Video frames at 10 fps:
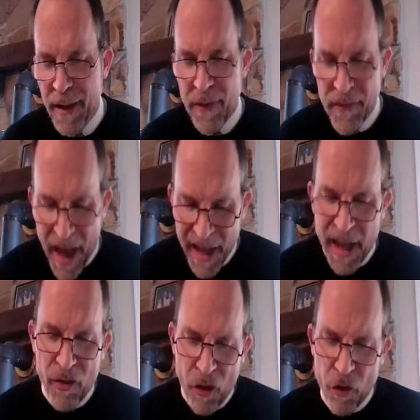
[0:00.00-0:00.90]
That
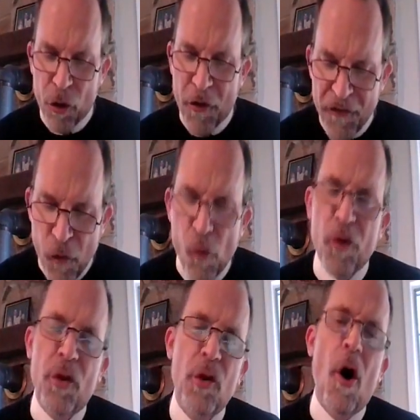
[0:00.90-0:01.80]
gets us to the
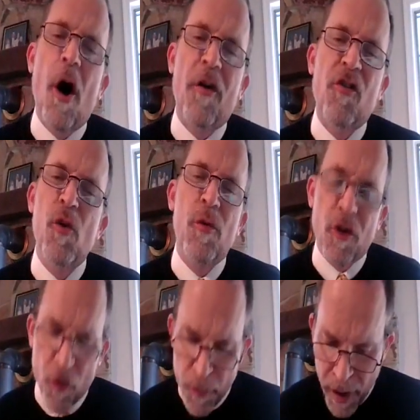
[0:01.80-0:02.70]
fourth loss you will
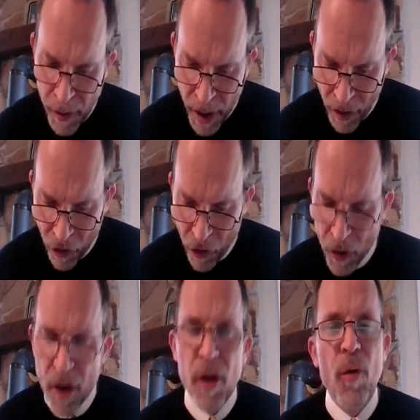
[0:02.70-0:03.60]
experience
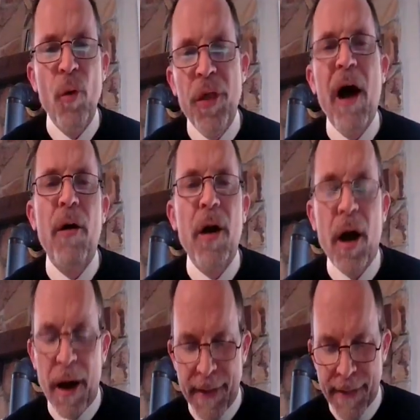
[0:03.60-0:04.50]
without
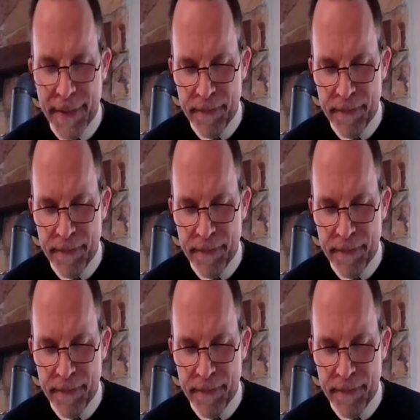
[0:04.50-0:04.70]
God.